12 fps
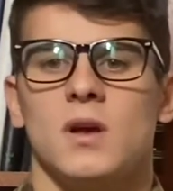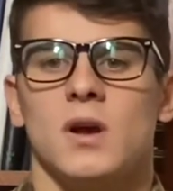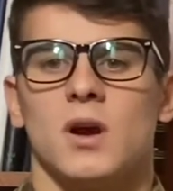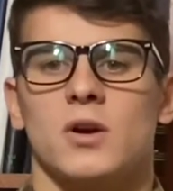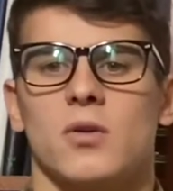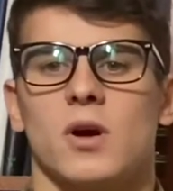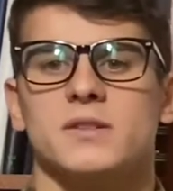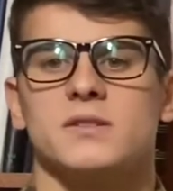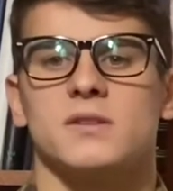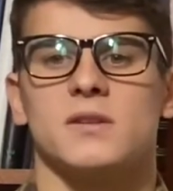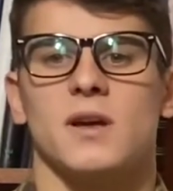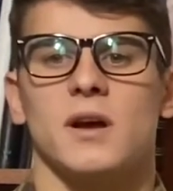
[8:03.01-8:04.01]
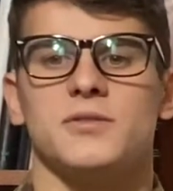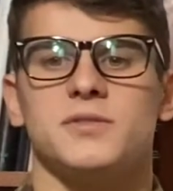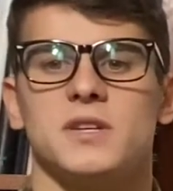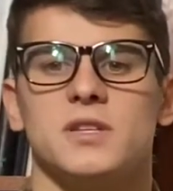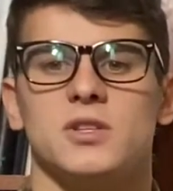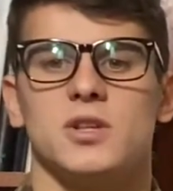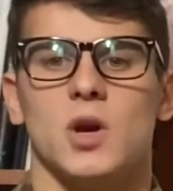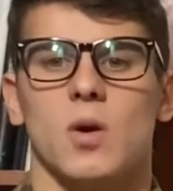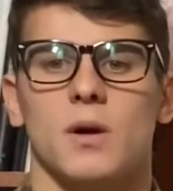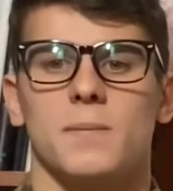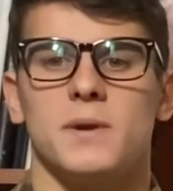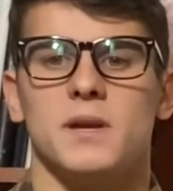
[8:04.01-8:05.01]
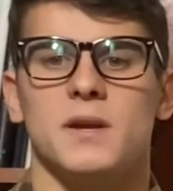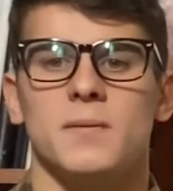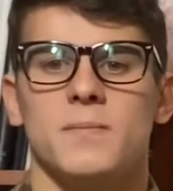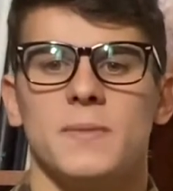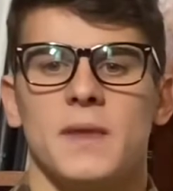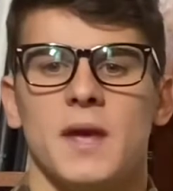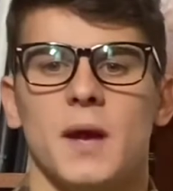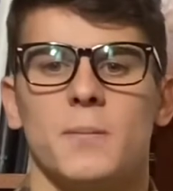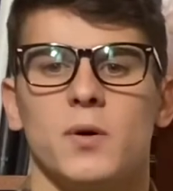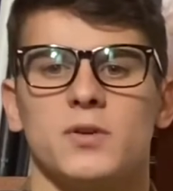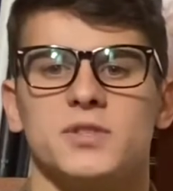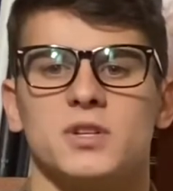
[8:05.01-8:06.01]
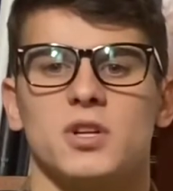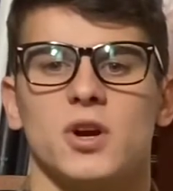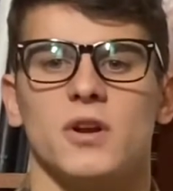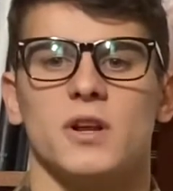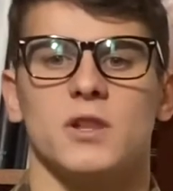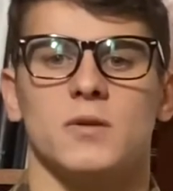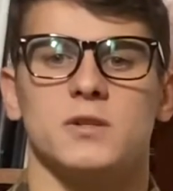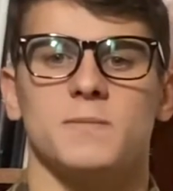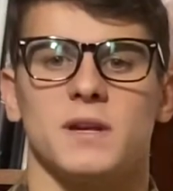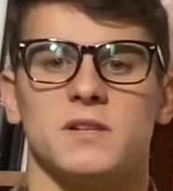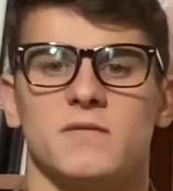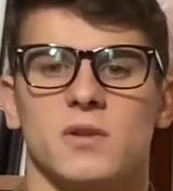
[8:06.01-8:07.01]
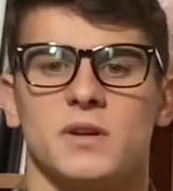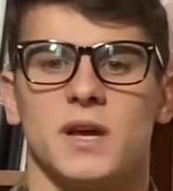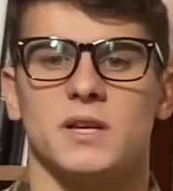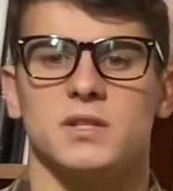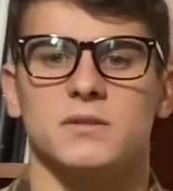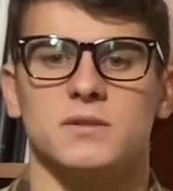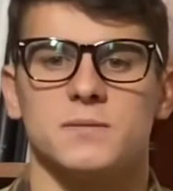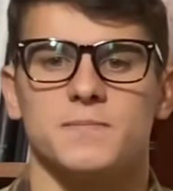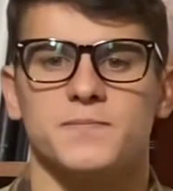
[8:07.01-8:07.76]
across the LD to the ORP and post security in their respective locations.